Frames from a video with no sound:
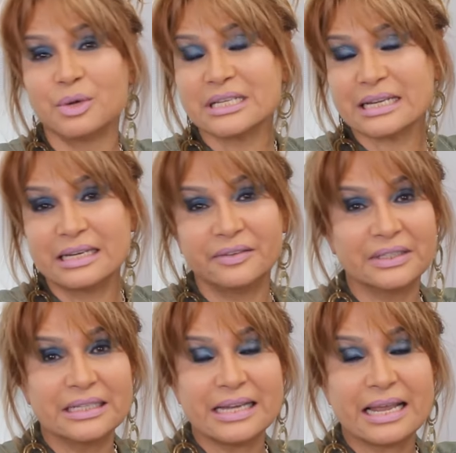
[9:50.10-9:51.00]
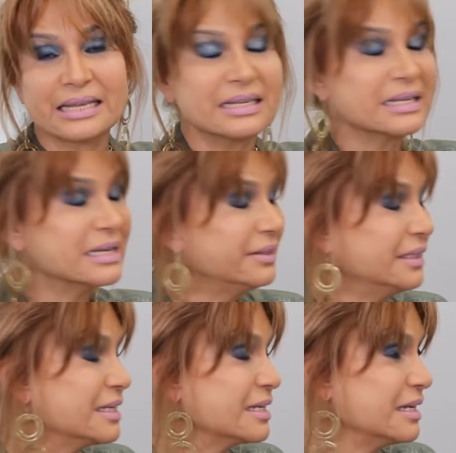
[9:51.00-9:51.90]
wasn't even taken
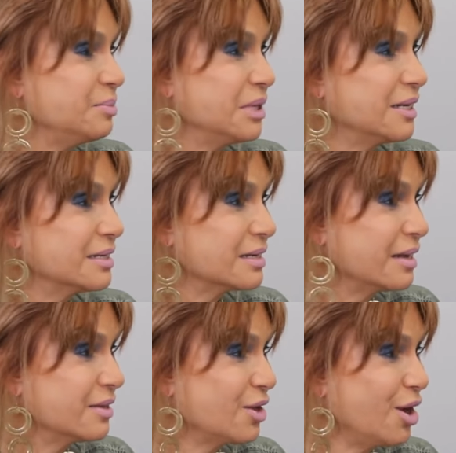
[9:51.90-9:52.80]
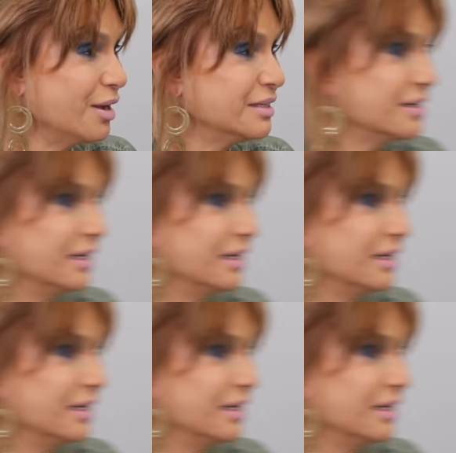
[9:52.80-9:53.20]
seriously because I thought